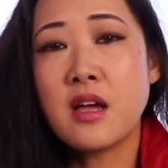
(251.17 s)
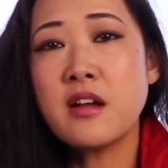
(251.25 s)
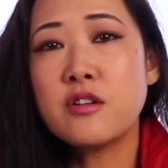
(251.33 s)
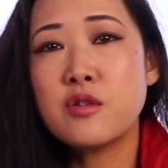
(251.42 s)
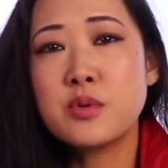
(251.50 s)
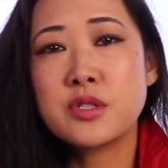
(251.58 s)

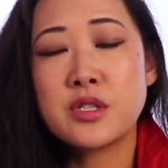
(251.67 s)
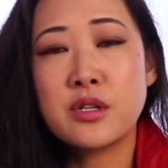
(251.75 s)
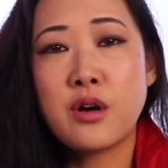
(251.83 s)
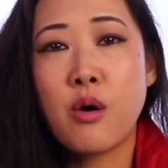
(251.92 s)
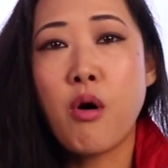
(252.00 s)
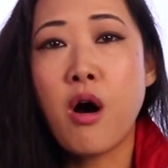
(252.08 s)
cycle was going
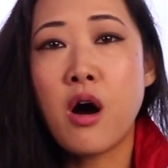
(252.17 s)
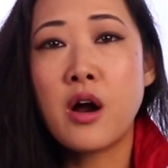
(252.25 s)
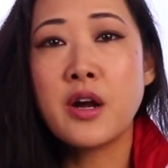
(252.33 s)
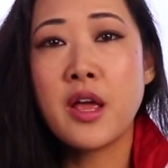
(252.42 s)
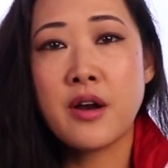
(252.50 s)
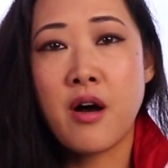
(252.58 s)
to go
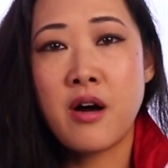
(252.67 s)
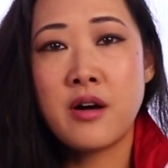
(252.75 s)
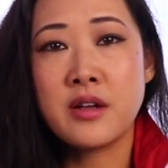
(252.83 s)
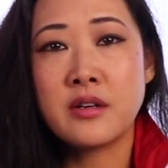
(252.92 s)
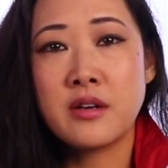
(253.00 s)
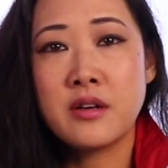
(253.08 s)
on,
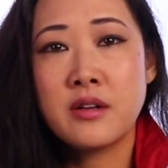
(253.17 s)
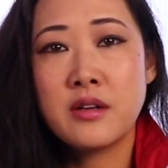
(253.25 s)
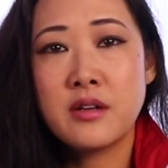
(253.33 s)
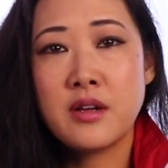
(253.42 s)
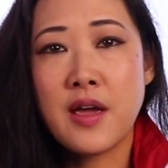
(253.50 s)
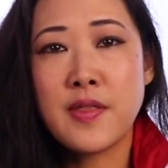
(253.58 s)

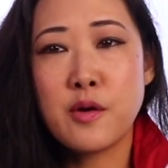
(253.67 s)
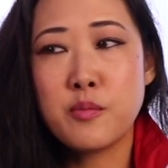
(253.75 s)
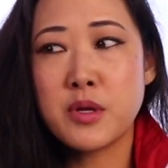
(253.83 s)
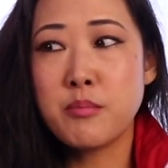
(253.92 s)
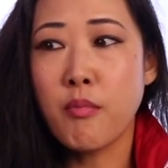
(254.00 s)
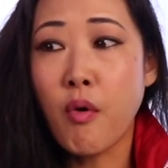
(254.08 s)
and there
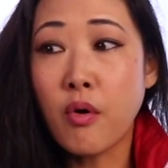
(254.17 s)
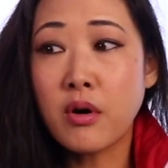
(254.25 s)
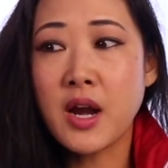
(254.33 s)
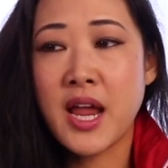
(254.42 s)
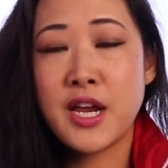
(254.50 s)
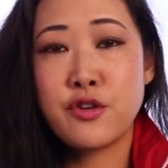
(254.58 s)
would be
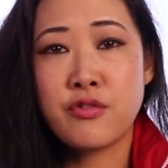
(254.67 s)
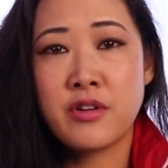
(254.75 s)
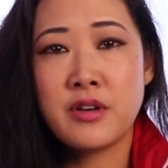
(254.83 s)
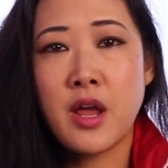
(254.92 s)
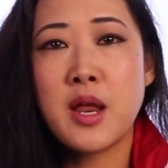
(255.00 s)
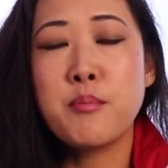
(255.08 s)
more
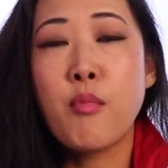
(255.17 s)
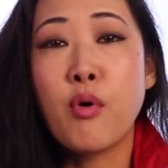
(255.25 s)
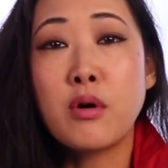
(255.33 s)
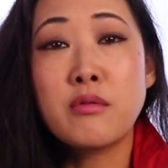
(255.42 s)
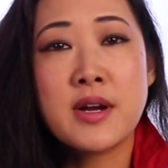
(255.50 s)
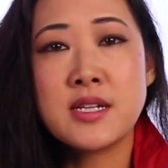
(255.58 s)
hatred and
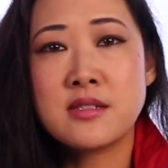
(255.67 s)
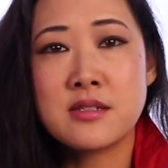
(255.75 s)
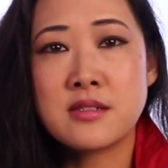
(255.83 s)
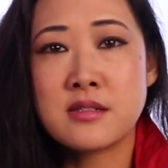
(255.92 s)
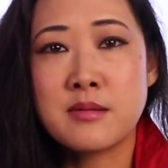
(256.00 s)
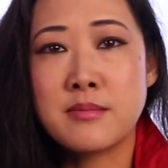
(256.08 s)
more
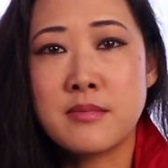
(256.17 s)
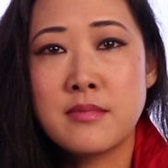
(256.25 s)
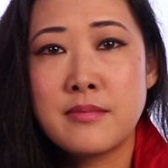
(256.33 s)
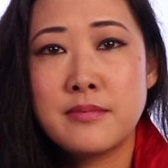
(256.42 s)
racism.